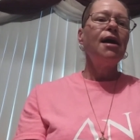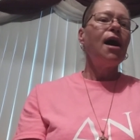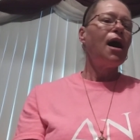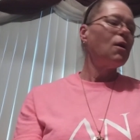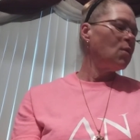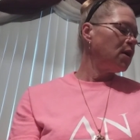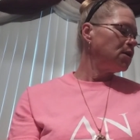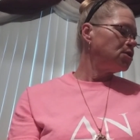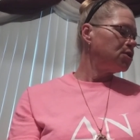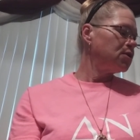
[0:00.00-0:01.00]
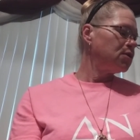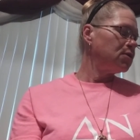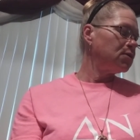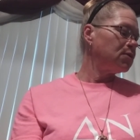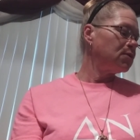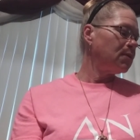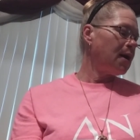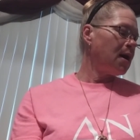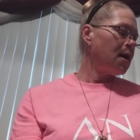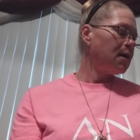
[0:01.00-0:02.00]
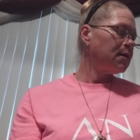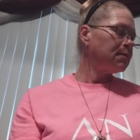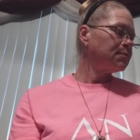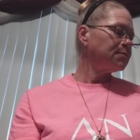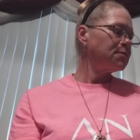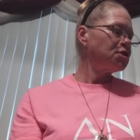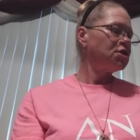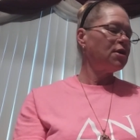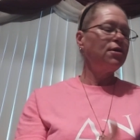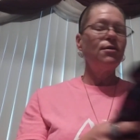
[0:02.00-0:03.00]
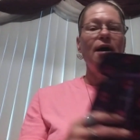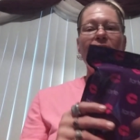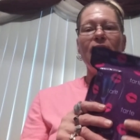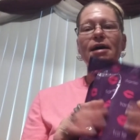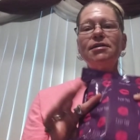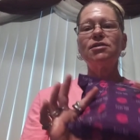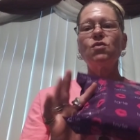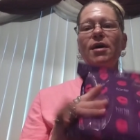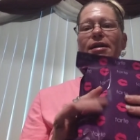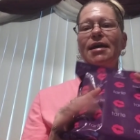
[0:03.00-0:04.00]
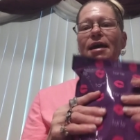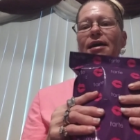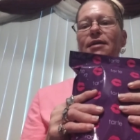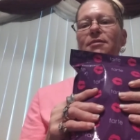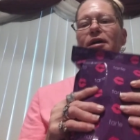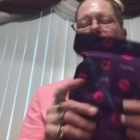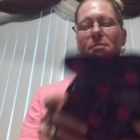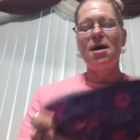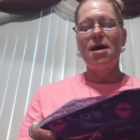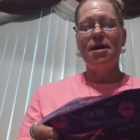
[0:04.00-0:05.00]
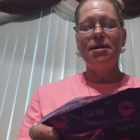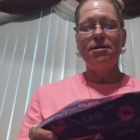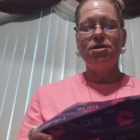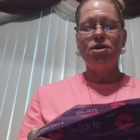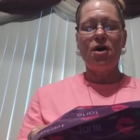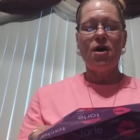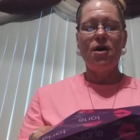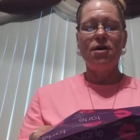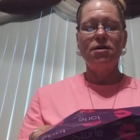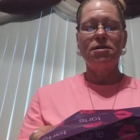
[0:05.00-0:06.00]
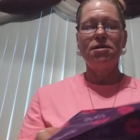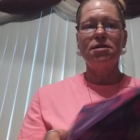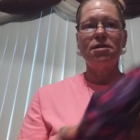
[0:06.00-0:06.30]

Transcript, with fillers: I wanted to um, show you guys what came in my Tarte